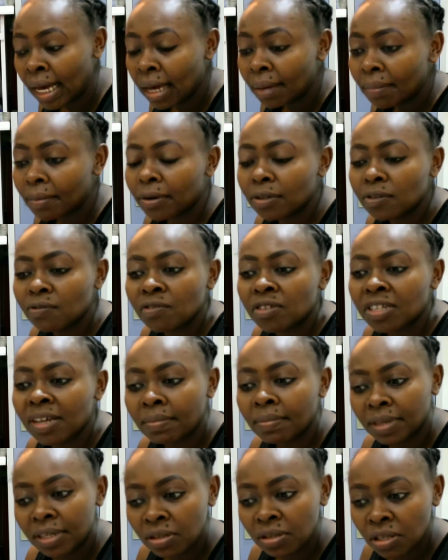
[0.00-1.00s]
because for some
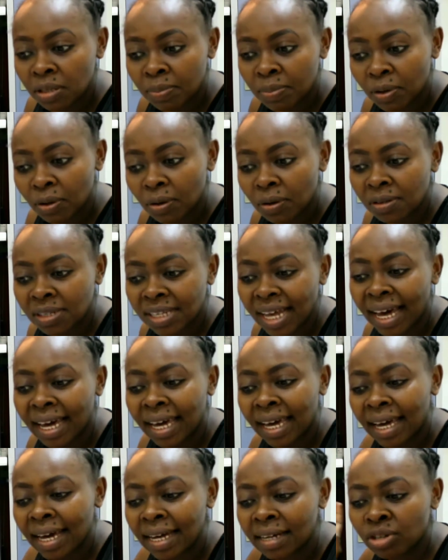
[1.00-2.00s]
reason, because I
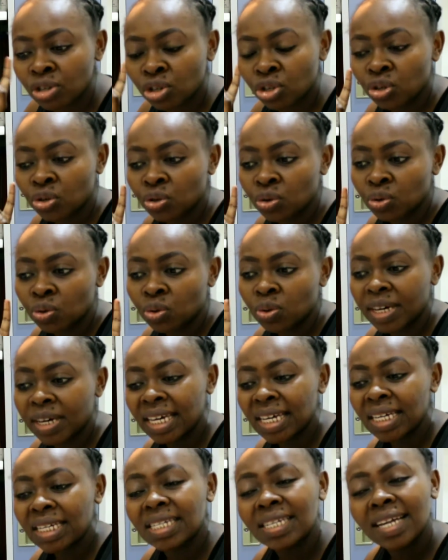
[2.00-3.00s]
hate to
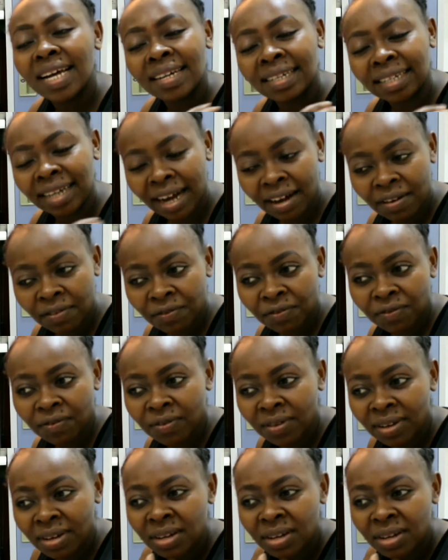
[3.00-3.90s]
eat rough,